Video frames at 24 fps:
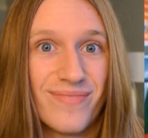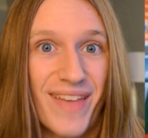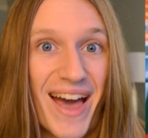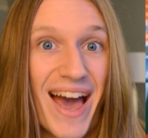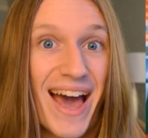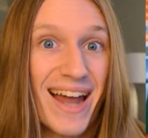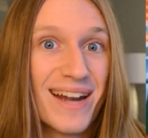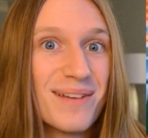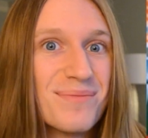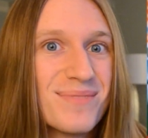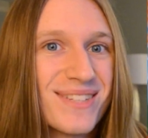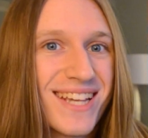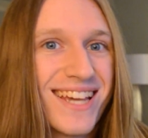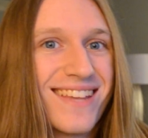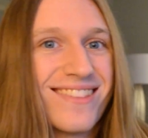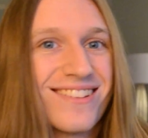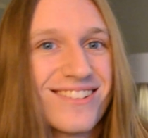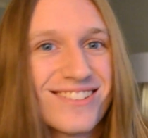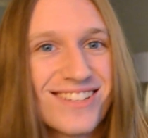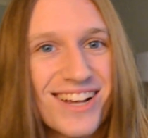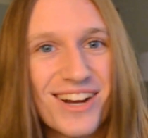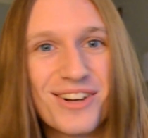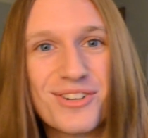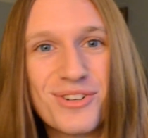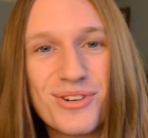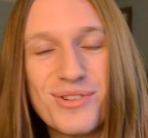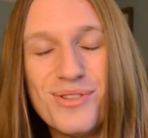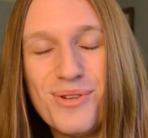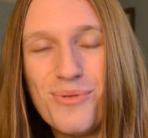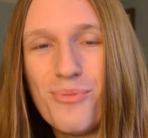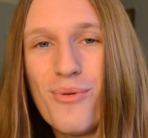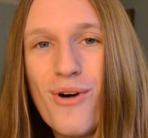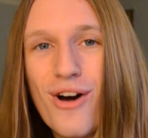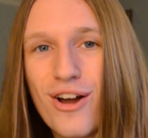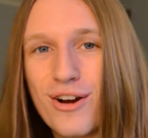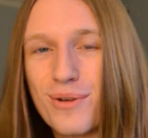Adam Sandler's character in
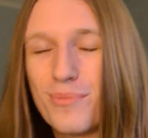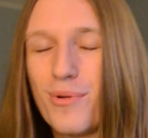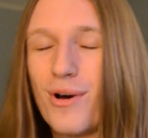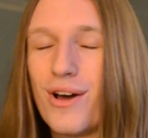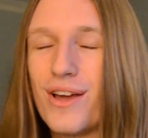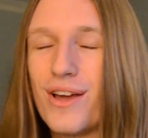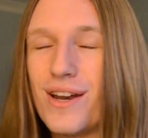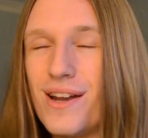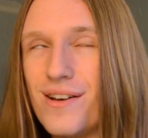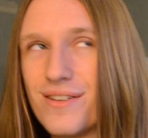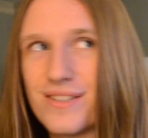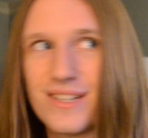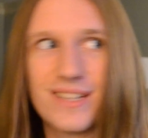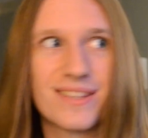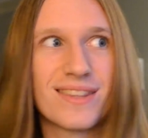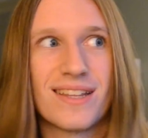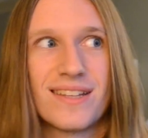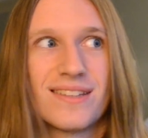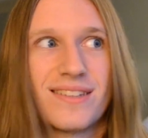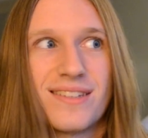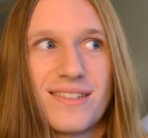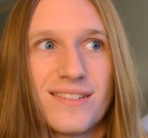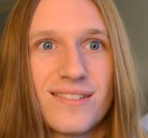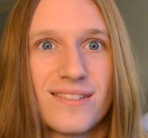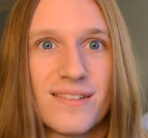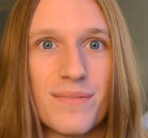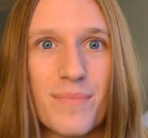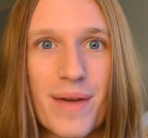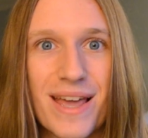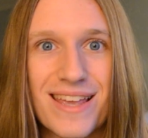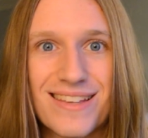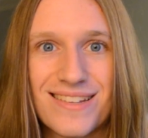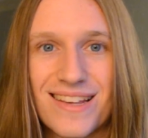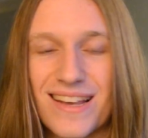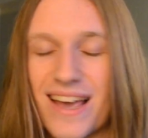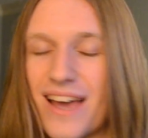The Waterboy, and I was like, this is
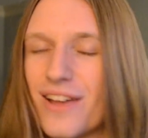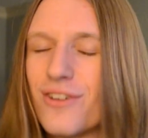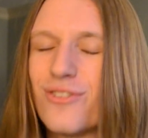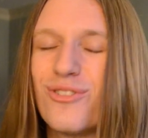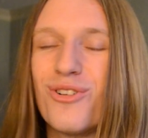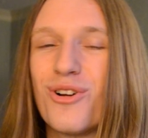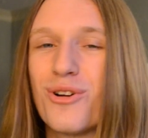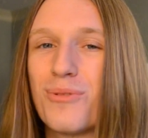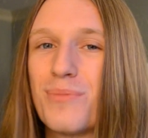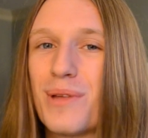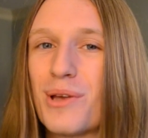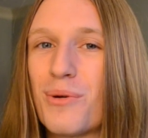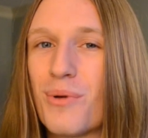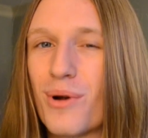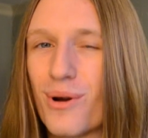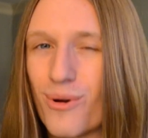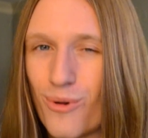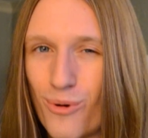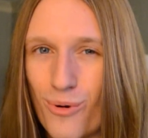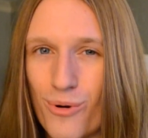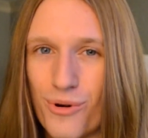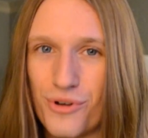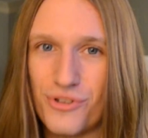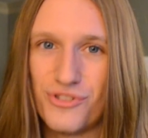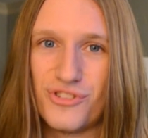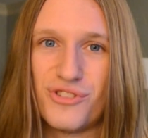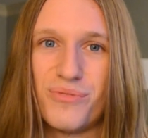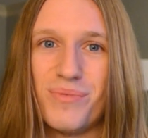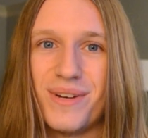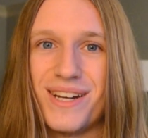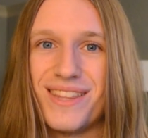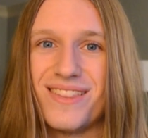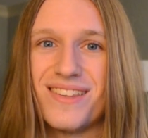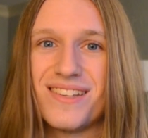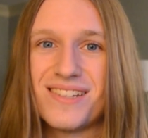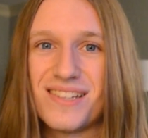amazing. I don't normally wear orange,
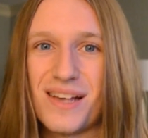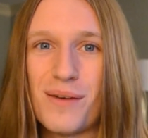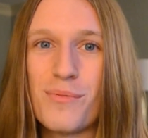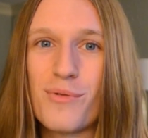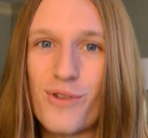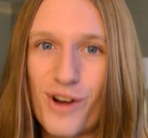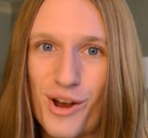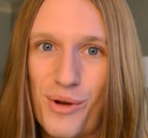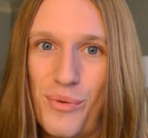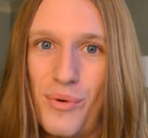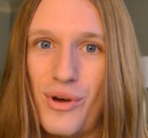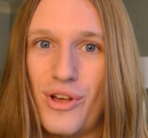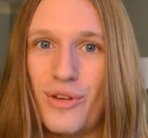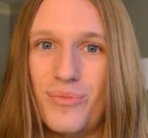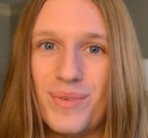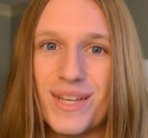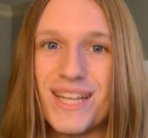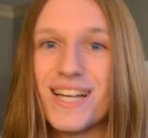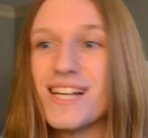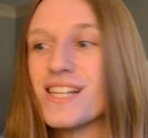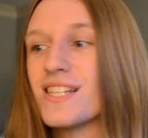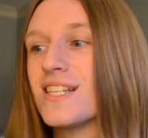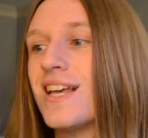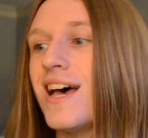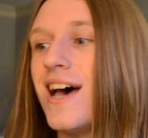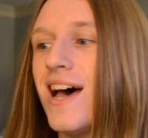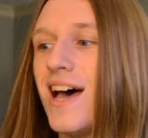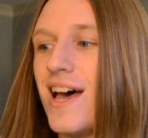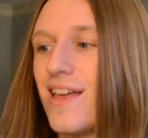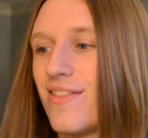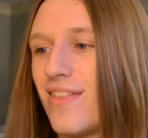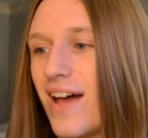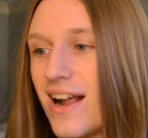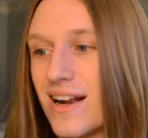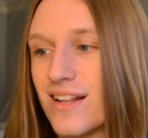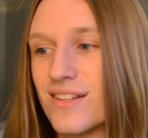but in the summer I will, because
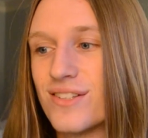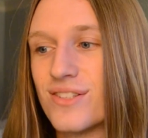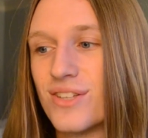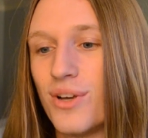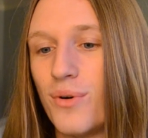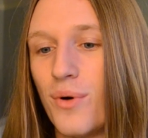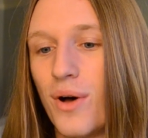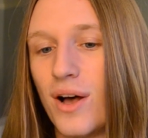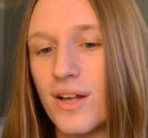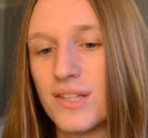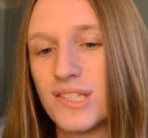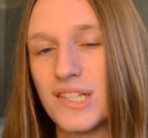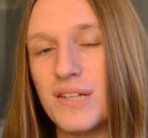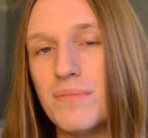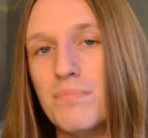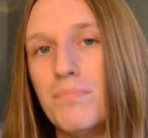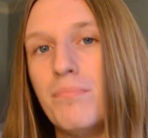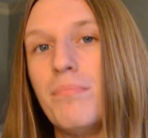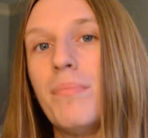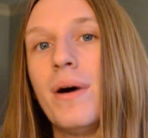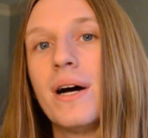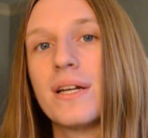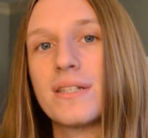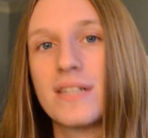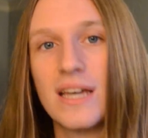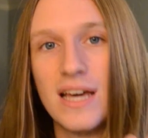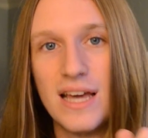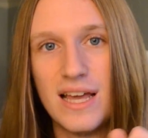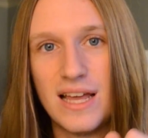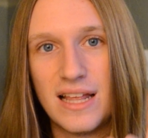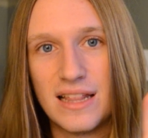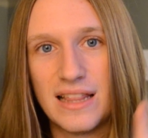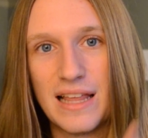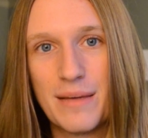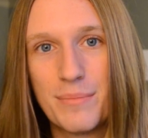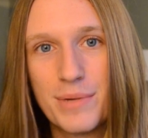that is so awesome. But
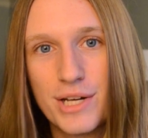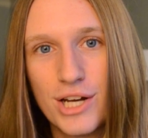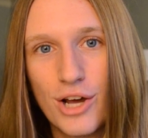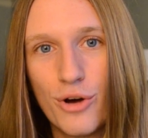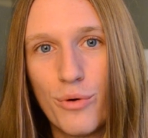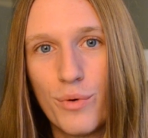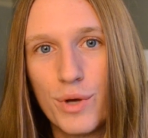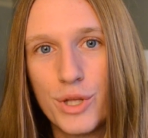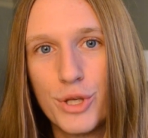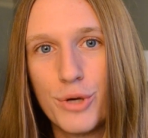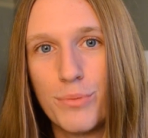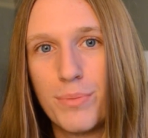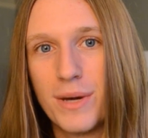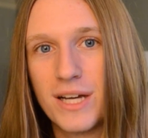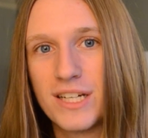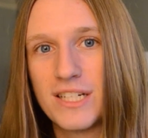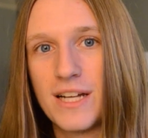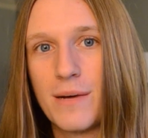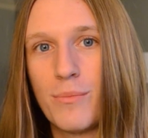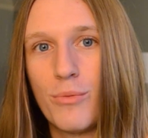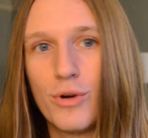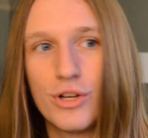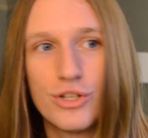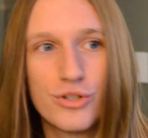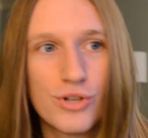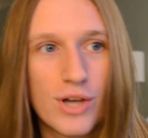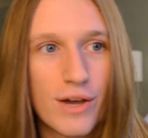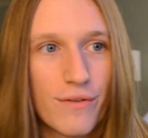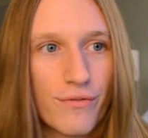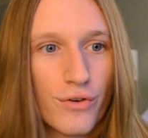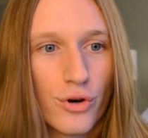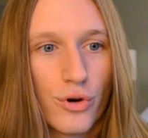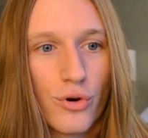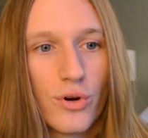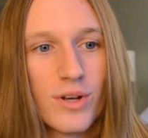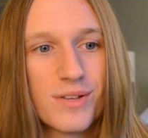let me know what you picked up. What did you get
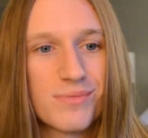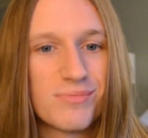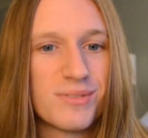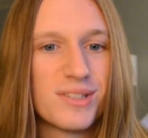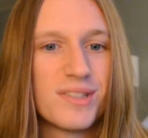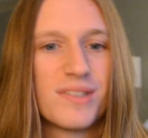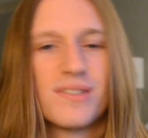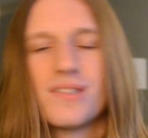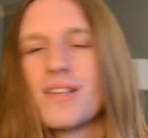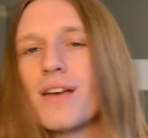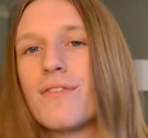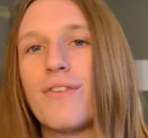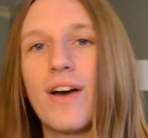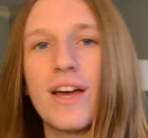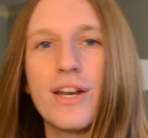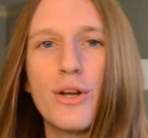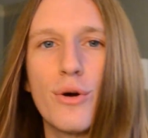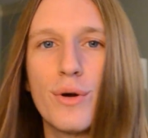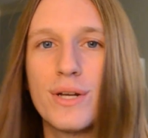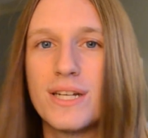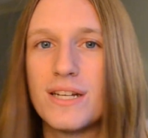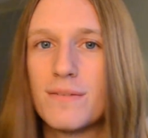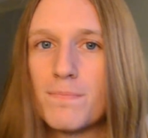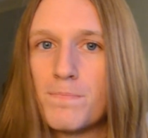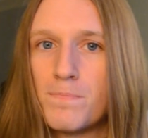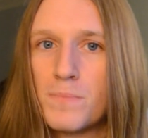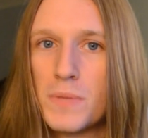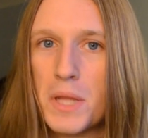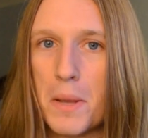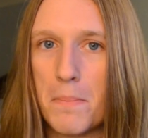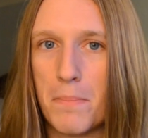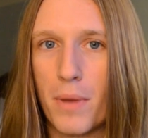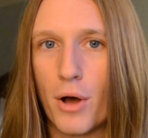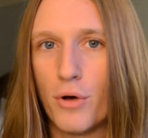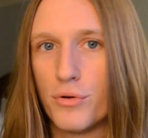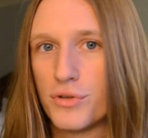for Christmas and stuff? I know I didn't
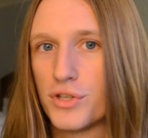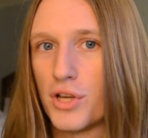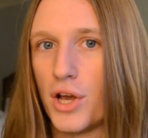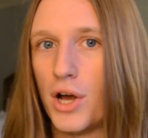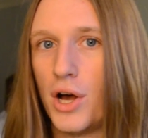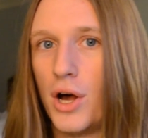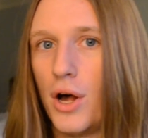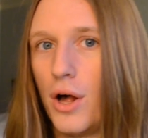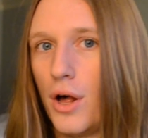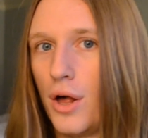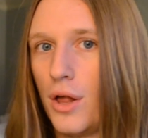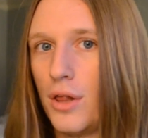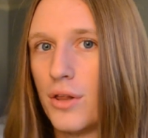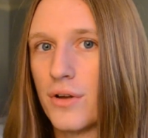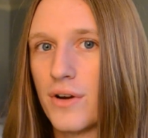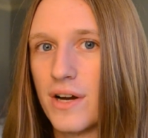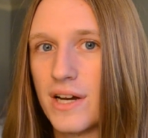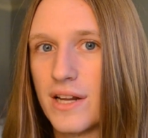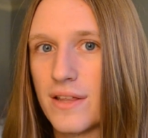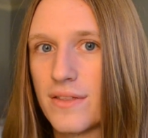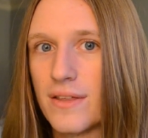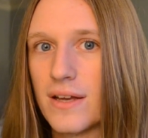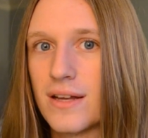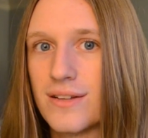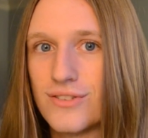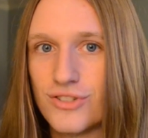post a haul or anything.